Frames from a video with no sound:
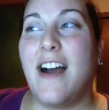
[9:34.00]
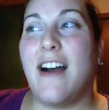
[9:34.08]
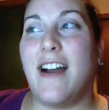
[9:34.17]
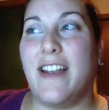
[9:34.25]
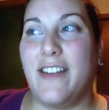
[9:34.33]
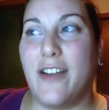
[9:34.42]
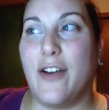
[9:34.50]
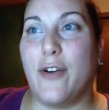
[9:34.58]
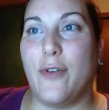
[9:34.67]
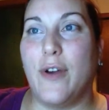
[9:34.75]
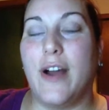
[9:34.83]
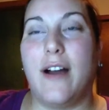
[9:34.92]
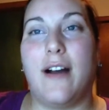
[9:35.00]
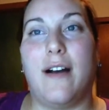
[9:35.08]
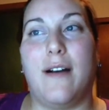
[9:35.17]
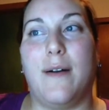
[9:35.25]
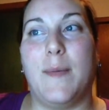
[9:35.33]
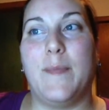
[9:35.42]
I know.
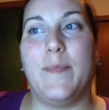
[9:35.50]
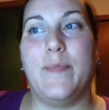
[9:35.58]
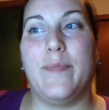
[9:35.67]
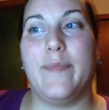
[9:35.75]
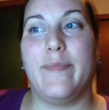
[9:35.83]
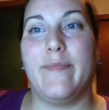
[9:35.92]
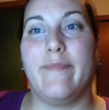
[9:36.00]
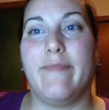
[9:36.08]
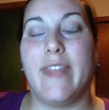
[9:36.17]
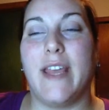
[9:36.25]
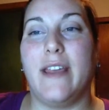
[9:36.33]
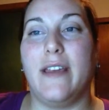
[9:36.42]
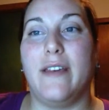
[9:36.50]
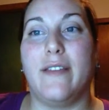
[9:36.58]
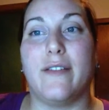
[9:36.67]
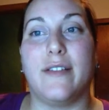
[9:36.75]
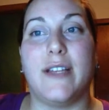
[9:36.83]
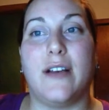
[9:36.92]
They
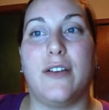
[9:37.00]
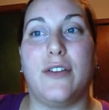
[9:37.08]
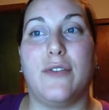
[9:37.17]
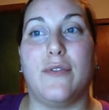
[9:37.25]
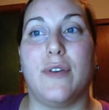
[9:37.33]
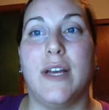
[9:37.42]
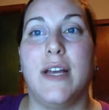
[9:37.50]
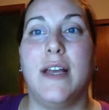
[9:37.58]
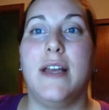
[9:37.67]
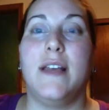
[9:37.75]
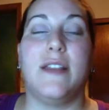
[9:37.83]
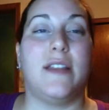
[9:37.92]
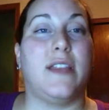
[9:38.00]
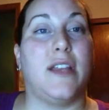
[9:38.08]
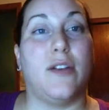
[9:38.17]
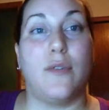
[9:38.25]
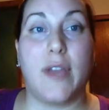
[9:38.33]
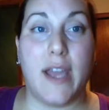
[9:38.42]
either tell you that they
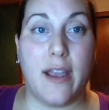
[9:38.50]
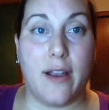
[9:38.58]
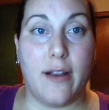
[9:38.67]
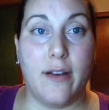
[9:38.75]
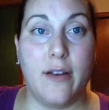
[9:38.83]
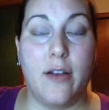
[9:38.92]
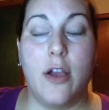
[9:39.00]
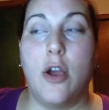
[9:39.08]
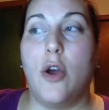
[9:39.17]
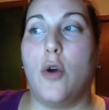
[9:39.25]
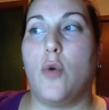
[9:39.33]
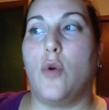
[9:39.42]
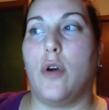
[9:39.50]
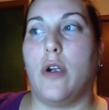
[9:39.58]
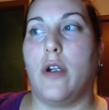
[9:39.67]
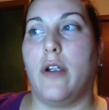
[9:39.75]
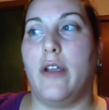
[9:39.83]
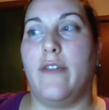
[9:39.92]
don't care,
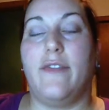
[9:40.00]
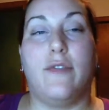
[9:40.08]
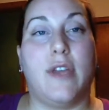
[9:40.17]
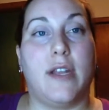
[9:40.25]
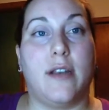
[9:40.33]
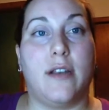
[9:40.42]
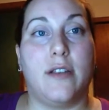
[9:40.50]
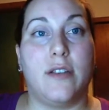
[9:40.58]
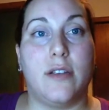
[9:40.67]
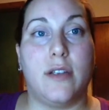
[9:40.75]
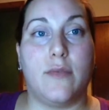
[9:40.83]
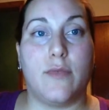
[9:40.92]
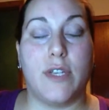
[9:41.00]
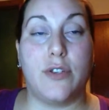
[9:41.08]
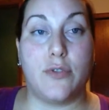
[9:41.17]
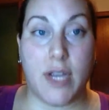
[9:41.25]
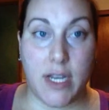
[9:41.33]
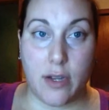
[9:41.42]
or if you get in a
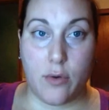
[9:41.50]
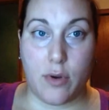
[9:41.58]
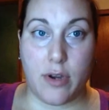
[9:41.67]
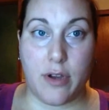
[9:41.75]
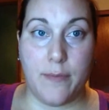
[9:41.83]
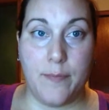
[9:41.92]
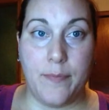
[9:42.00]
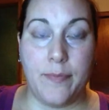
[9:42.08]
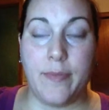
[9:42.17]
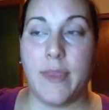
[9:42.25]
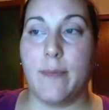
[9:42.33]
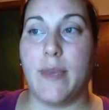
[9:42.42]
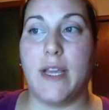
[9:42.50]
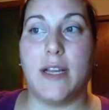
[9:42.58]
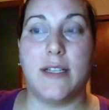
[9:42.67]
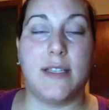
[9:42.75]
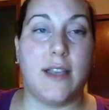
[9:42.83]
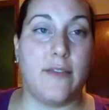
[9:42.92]
restraining order
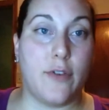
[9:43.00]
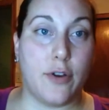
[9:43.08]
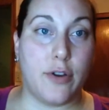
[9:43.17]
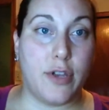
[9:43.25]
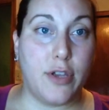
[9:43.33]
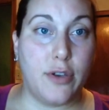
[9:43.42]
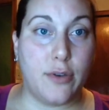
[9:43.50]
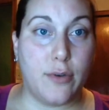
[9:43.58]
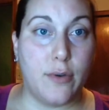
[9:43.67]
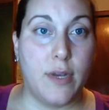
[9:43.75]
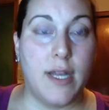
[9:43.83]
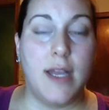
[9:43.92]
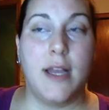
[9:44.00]
because they've hurt you,